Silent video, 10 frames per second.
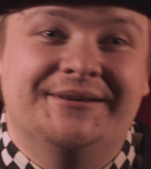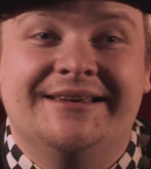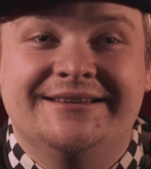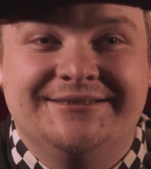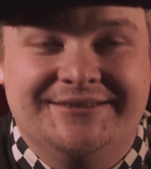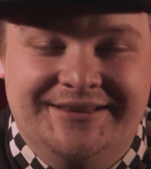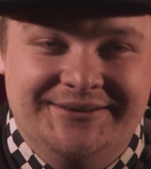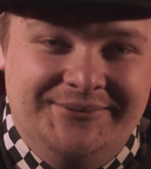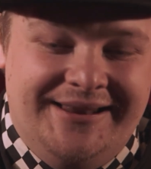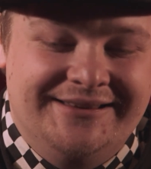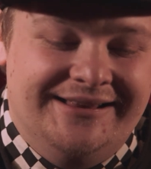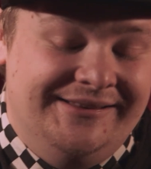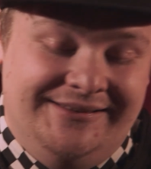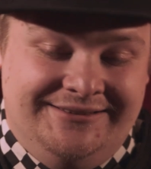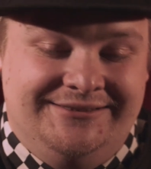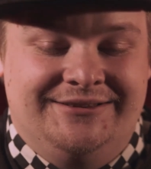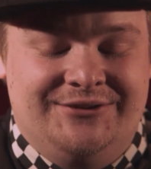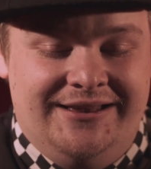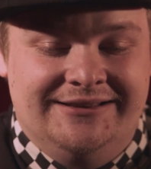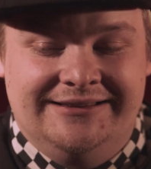on his his
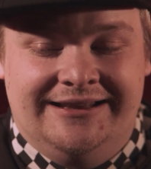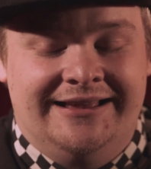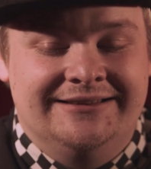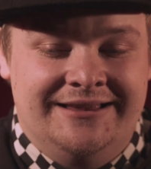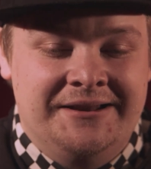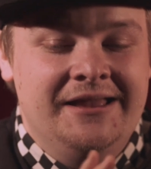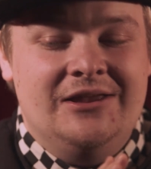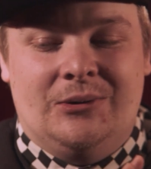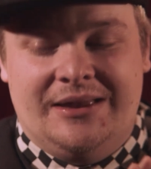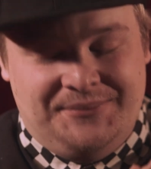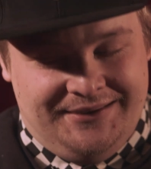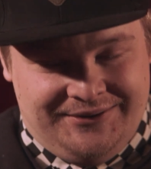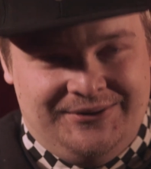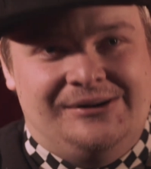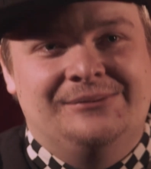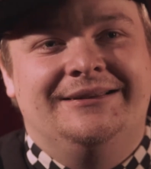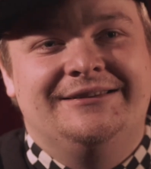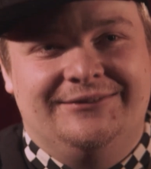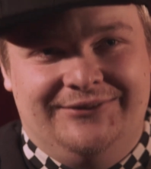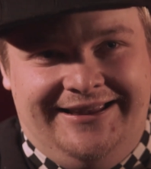sexuality. And I said, you can be calm.
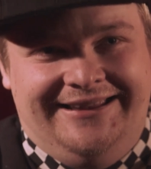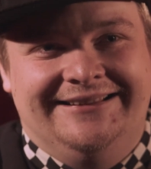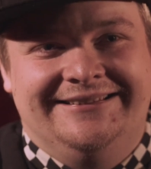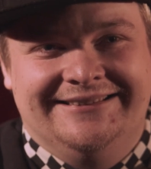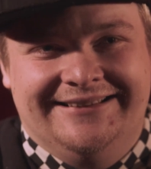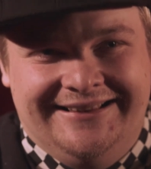He's straight.